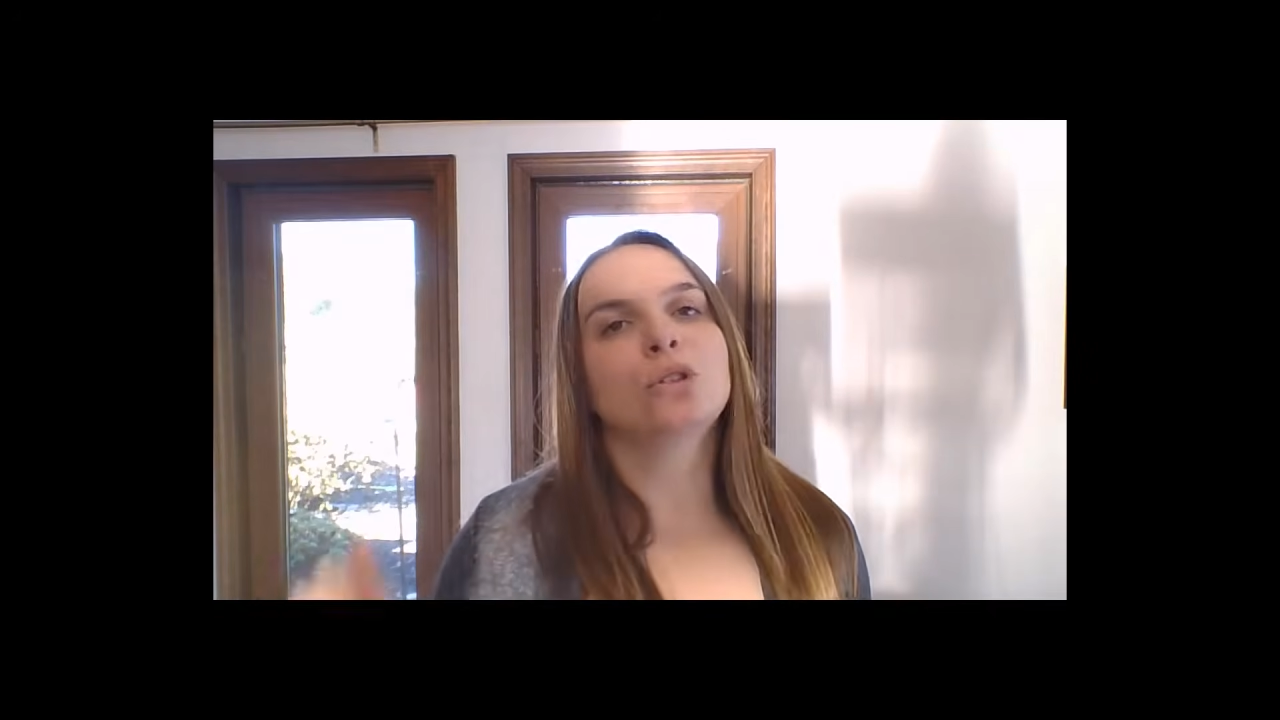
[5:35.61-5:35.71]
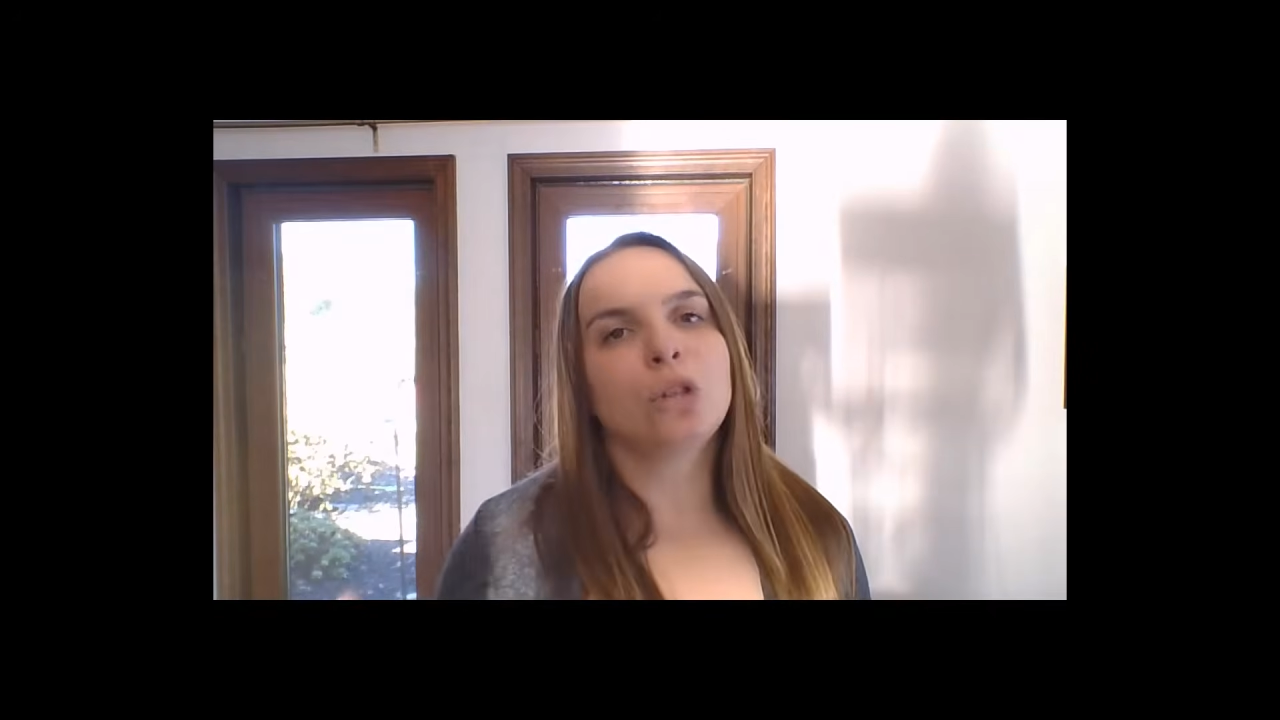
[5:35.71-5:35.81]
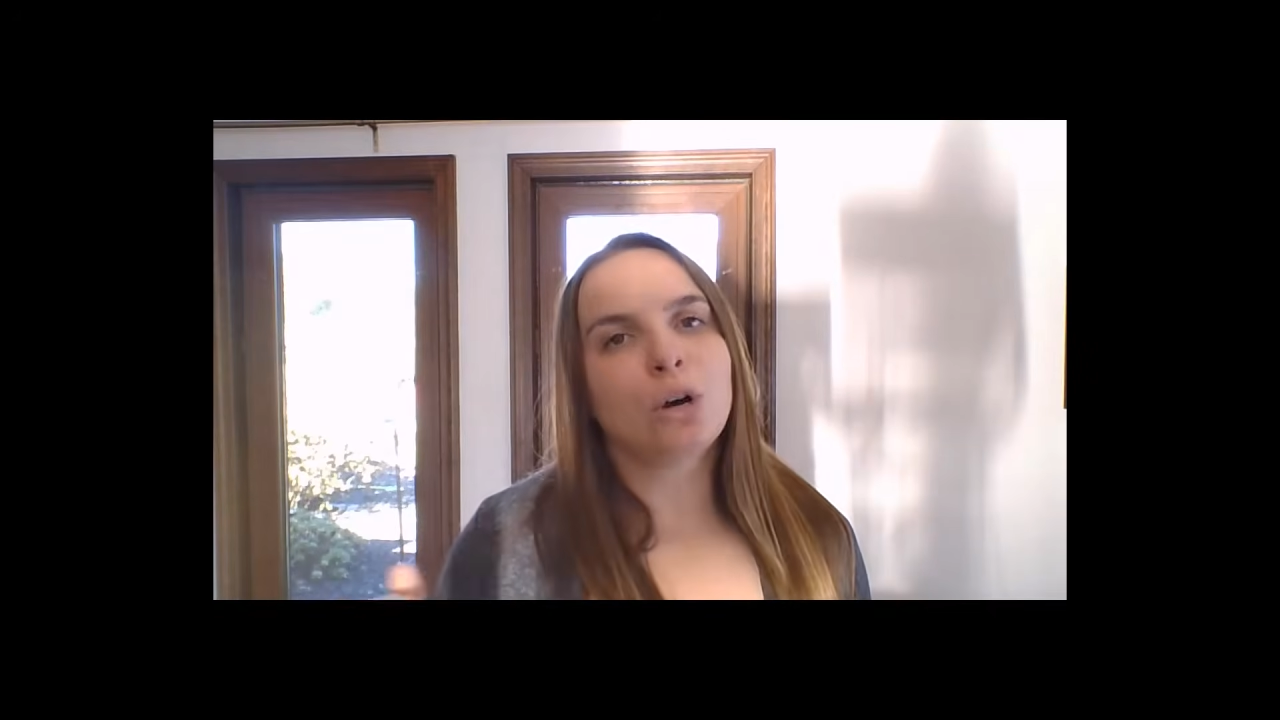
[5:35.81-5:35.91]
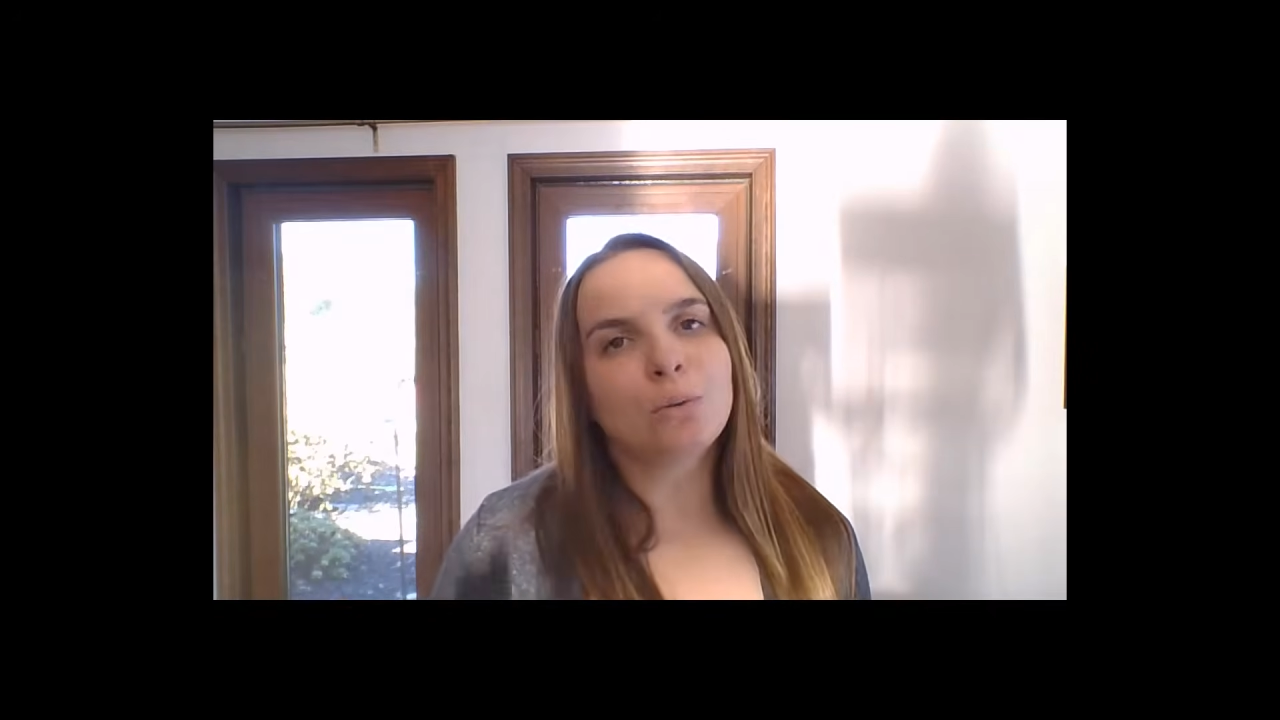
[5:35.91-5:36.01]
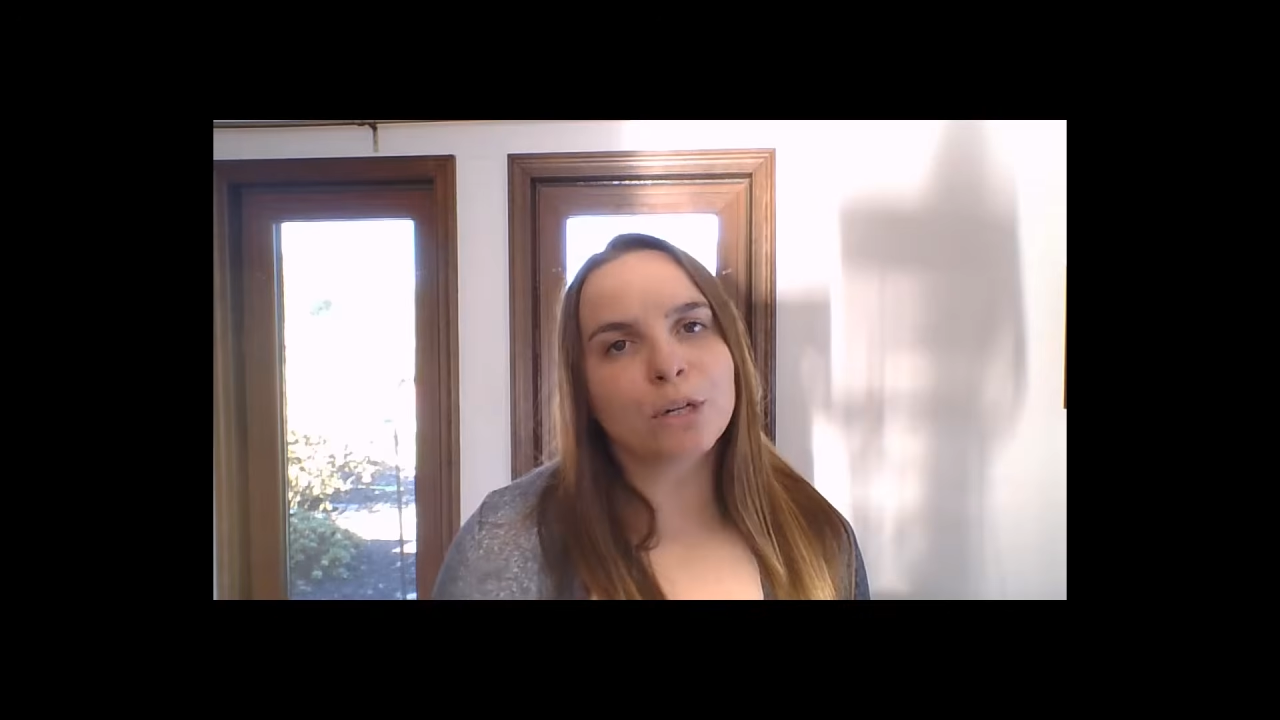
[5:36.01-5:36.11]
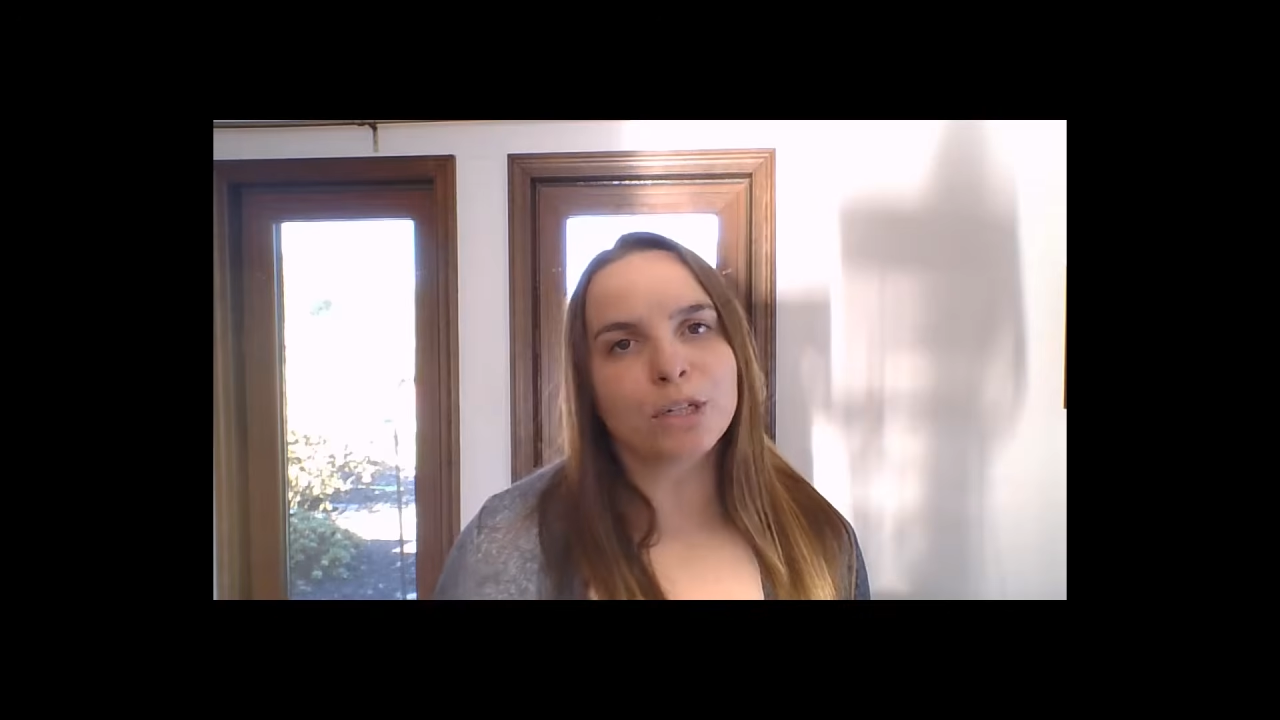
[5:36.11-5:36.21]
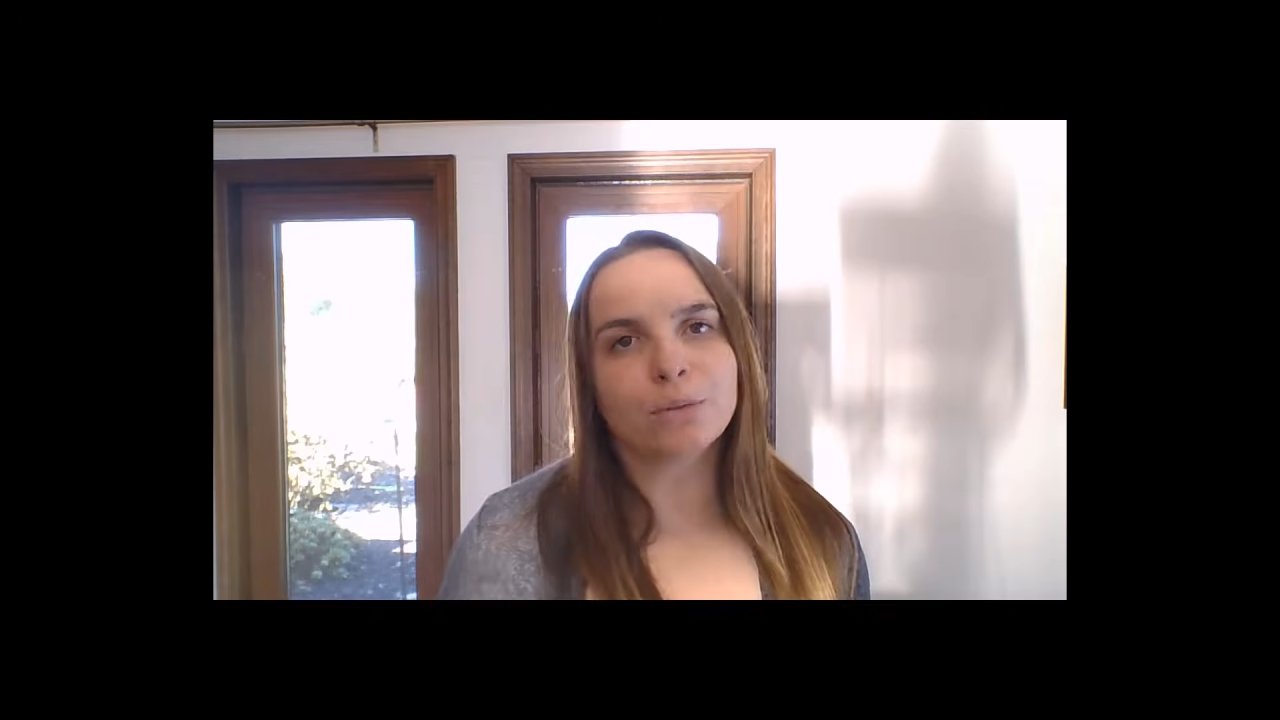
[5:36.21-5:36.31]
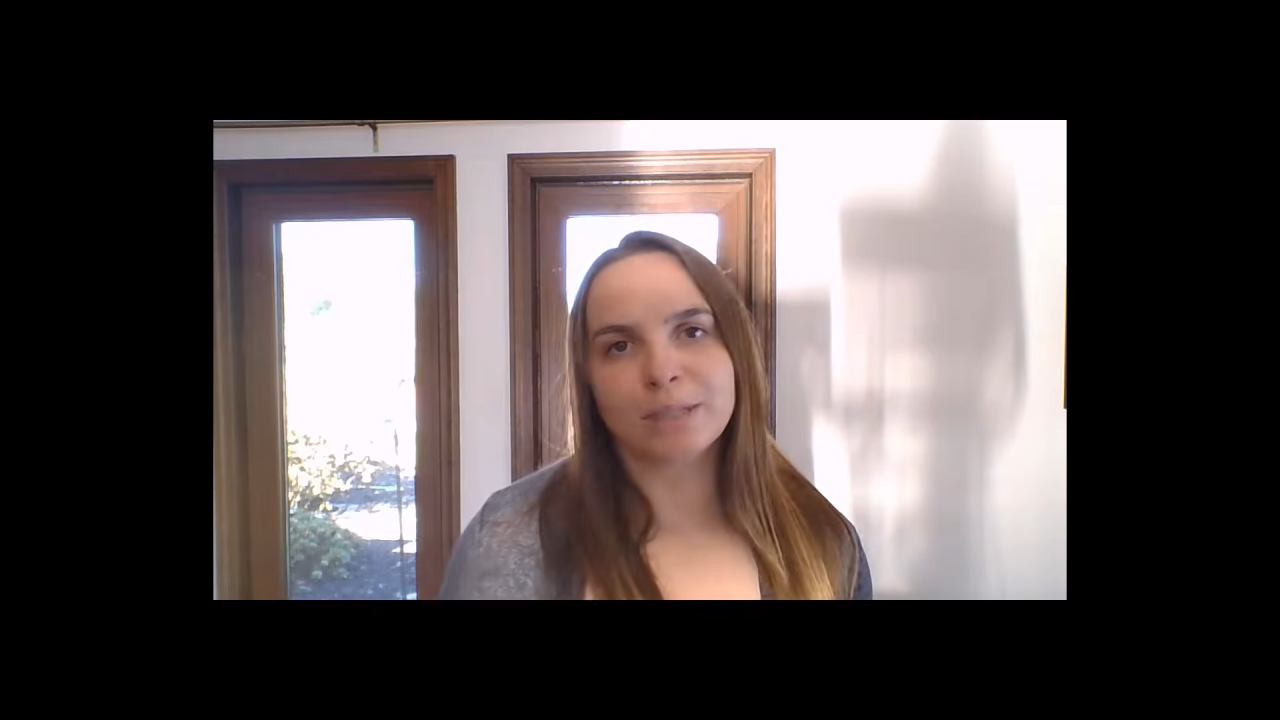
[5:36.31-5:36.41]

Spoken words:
lower your